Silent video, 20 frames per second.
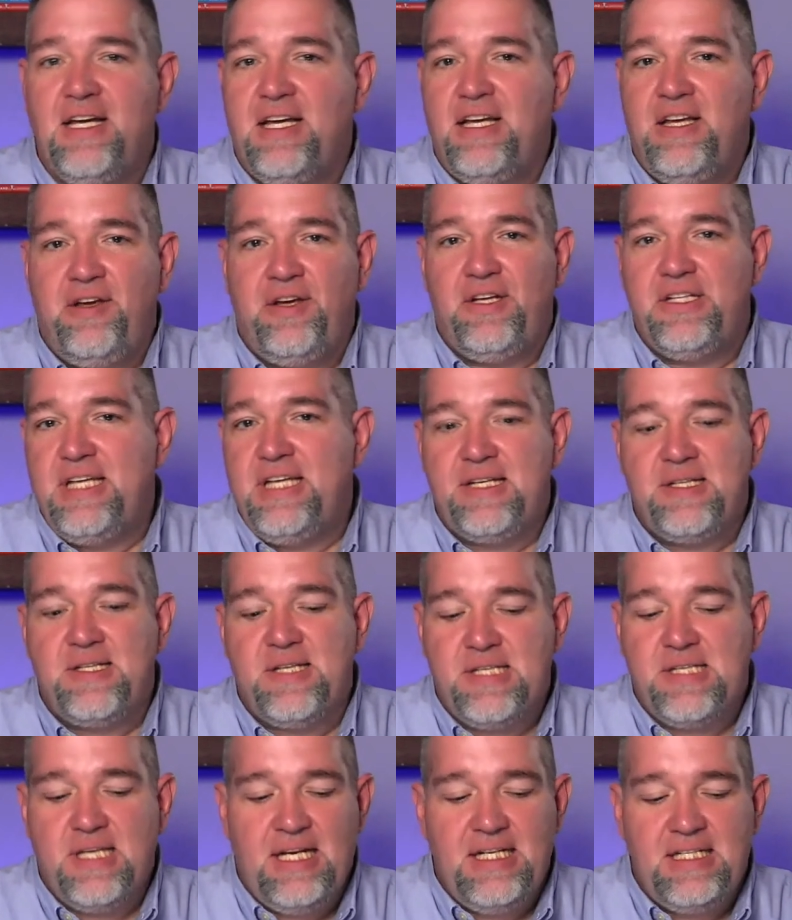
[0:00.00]
You can text
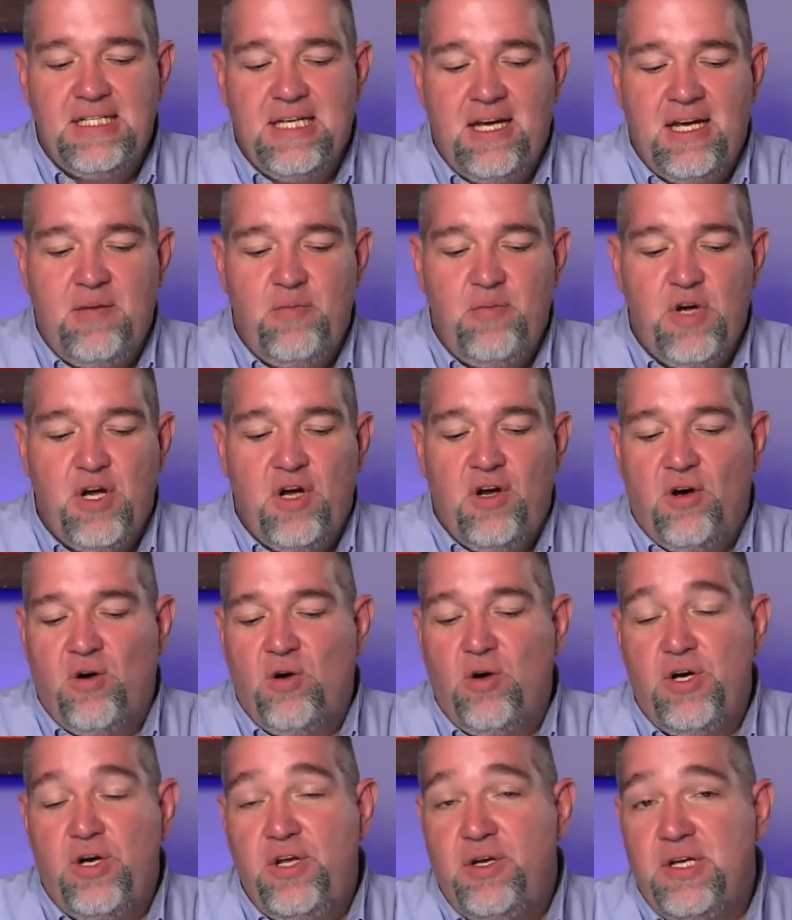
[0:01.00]
us anytime,
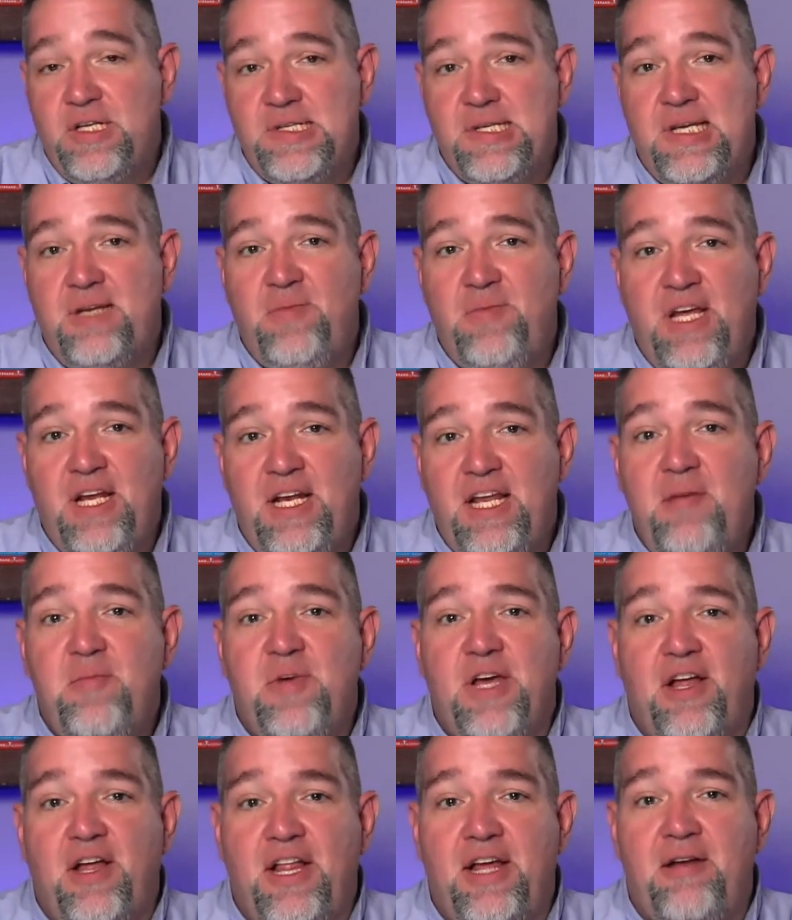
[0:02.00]
or you can send me an
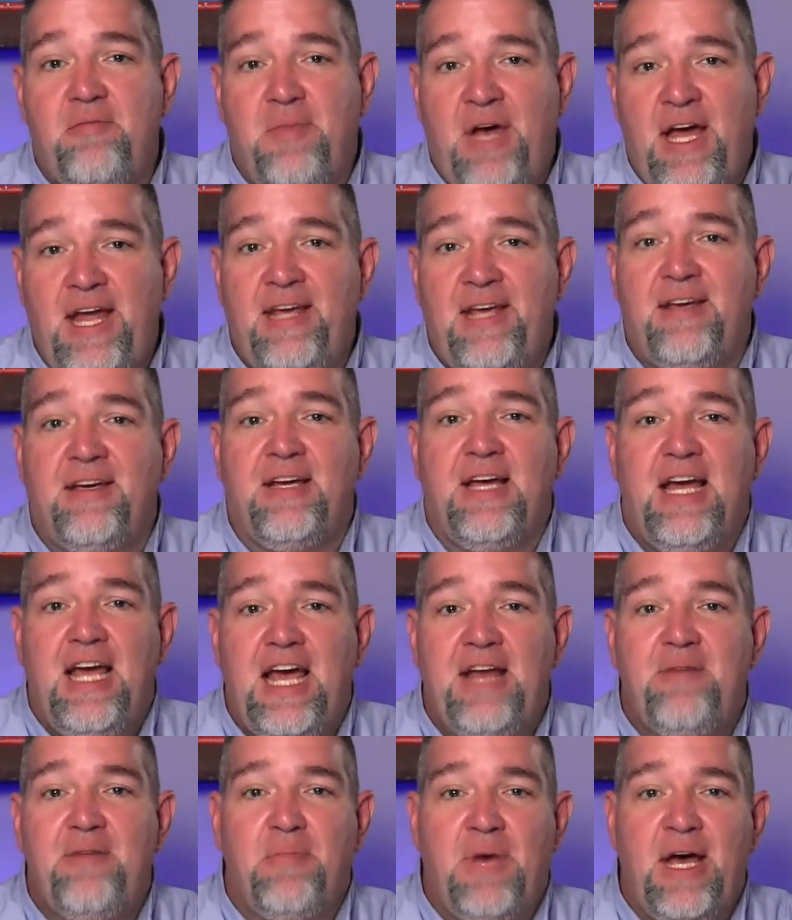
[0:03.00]
email at
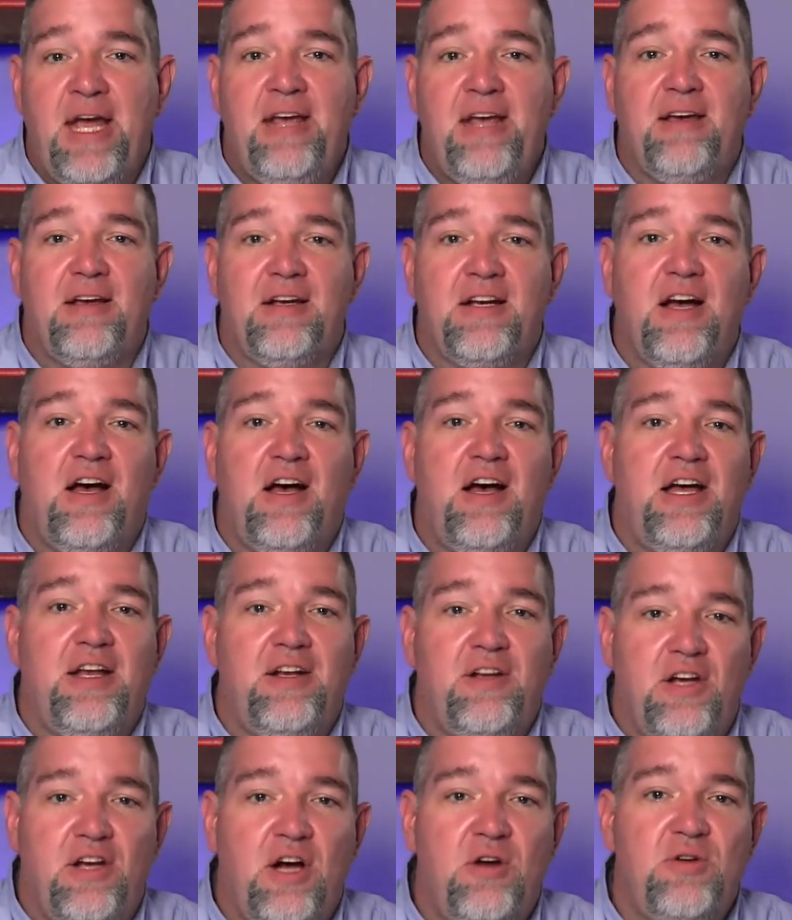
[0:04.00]

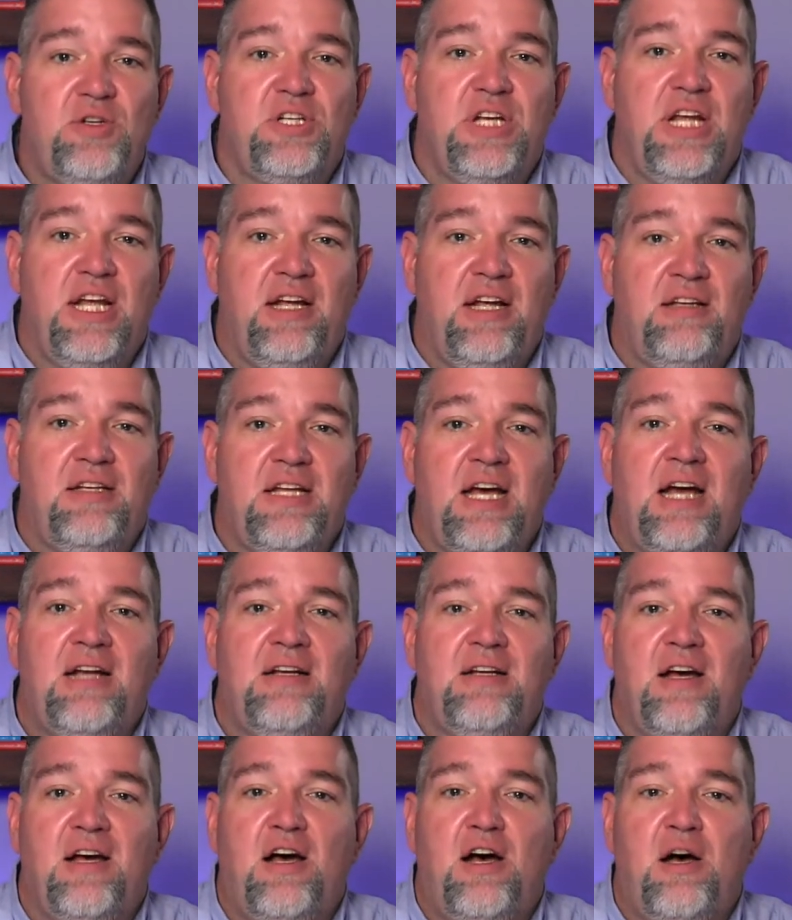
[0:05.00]

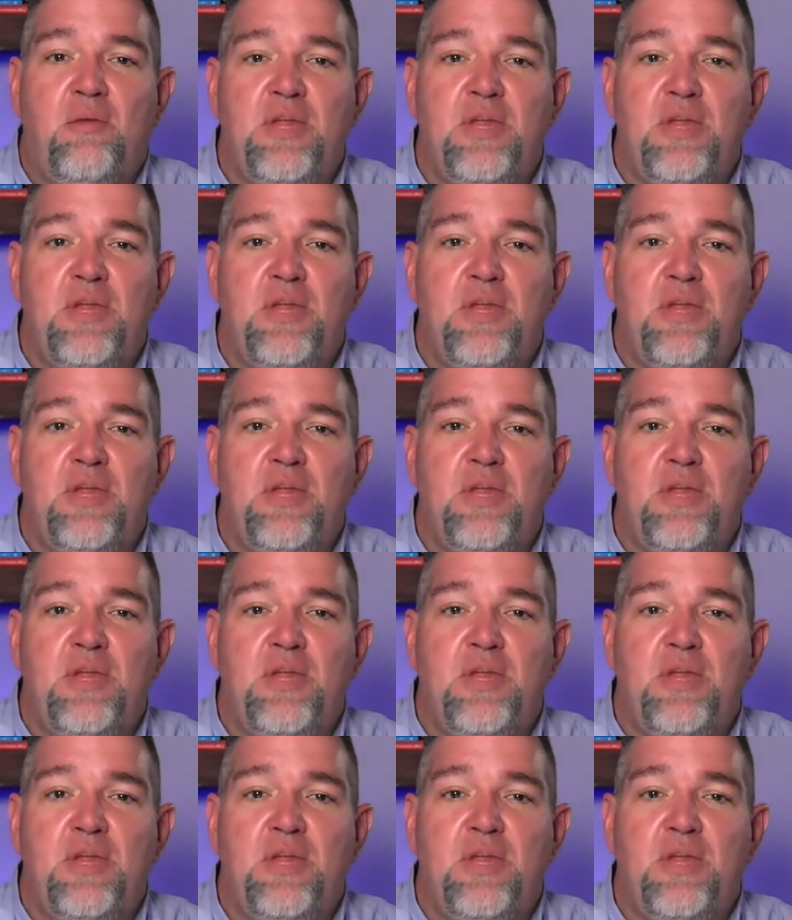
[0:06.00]
mike@mikeconcoaching.com.